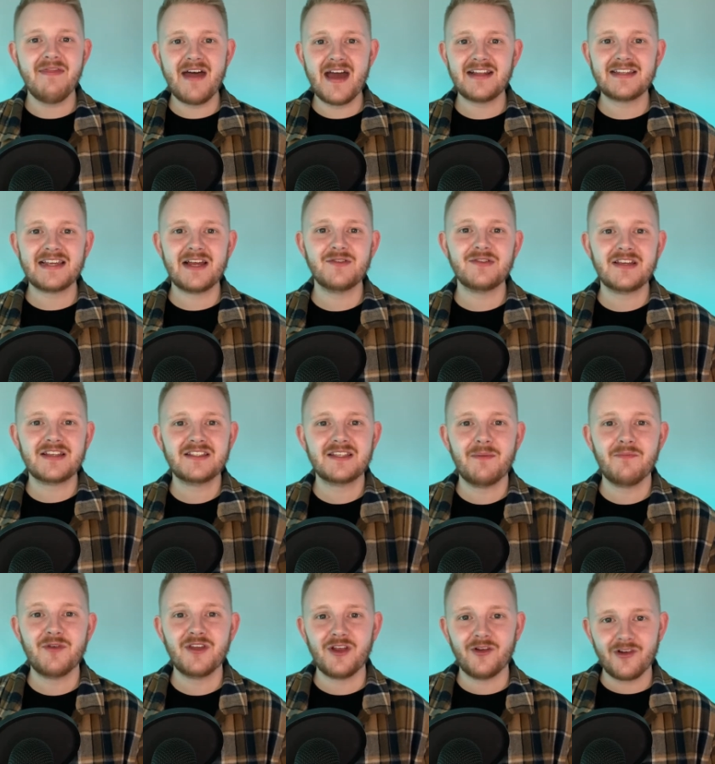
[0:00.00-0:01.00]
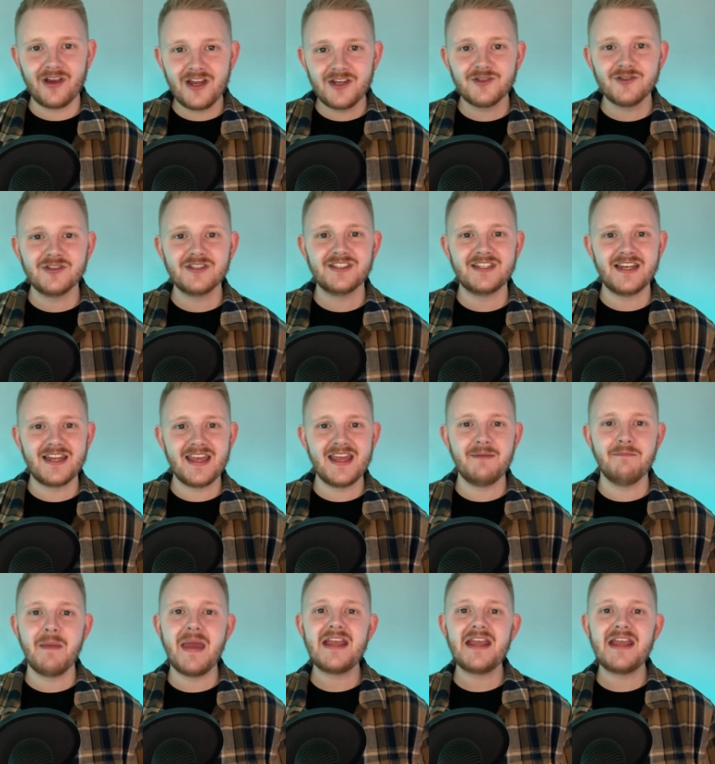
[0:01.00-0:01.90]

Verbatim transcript: and that sounds like something you're interested in,